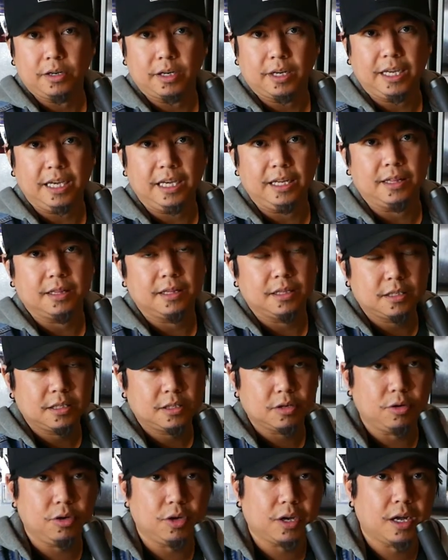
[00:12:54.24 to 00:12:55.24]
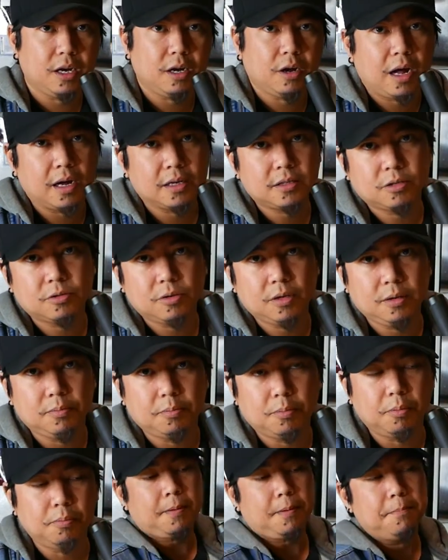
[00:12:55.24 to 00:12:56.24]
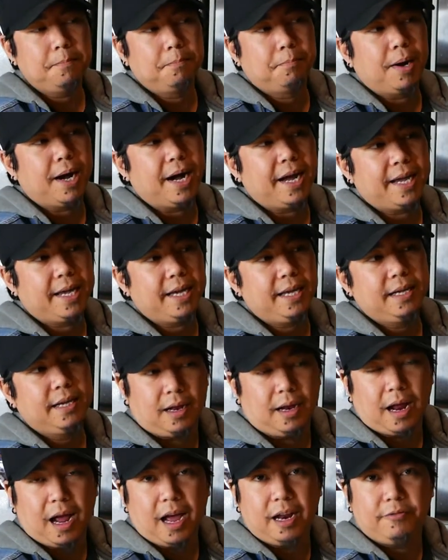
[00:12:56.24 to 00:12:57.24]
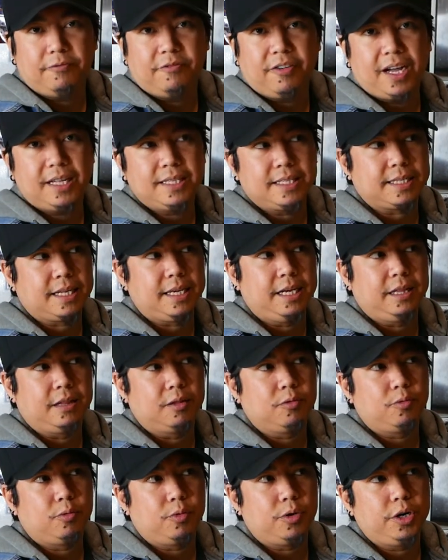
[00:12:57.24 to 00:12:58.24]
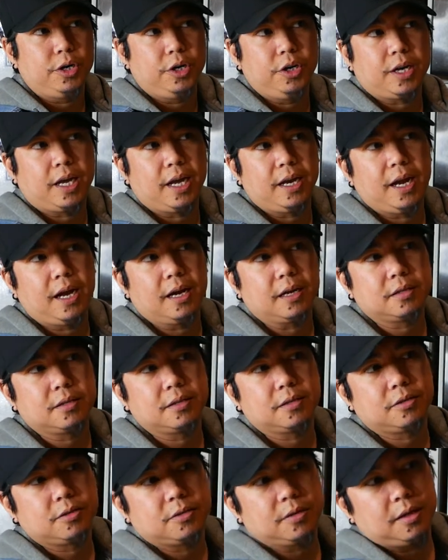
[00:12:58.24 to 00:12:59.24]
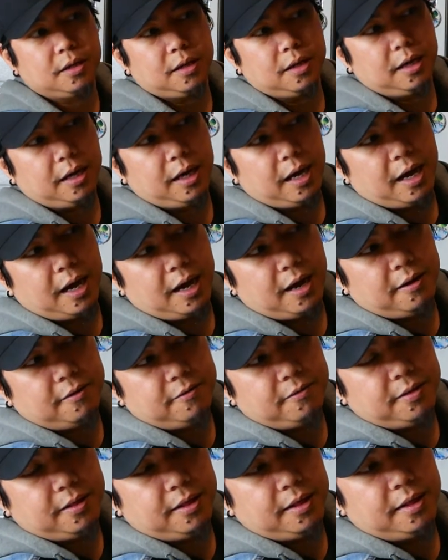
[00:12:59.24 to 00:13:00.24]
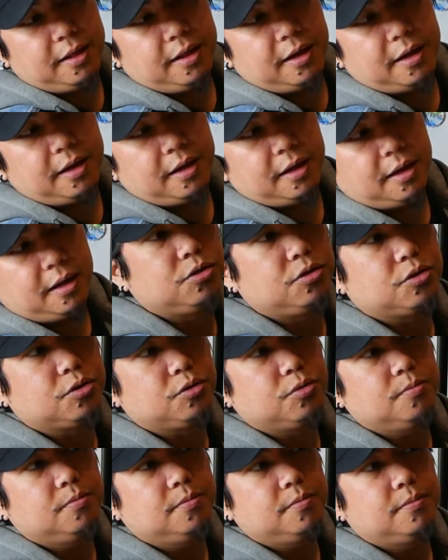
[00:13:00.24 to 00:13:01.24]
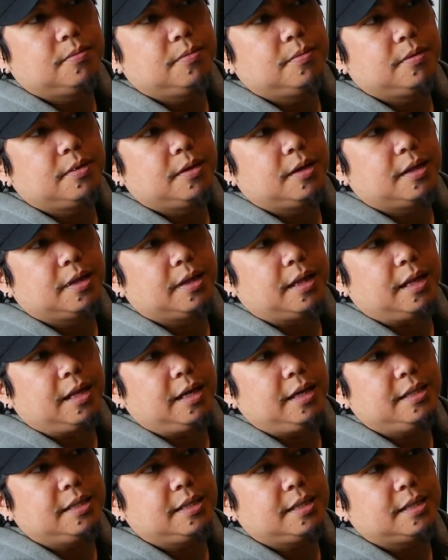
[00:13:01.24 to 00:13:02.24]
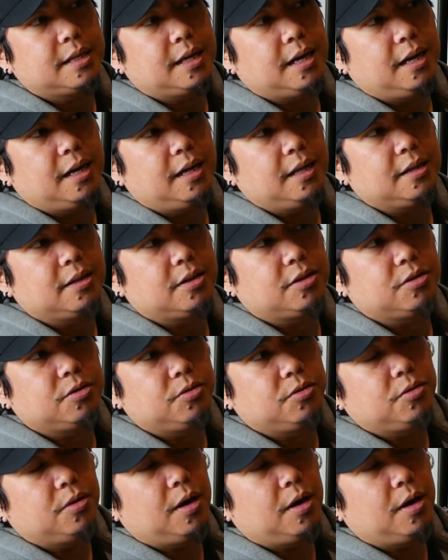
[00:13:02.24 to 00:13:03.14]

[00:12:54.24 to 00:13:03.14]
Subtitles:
kit, so you can actually buy advanced kit where you can actually have the zoom the lens and to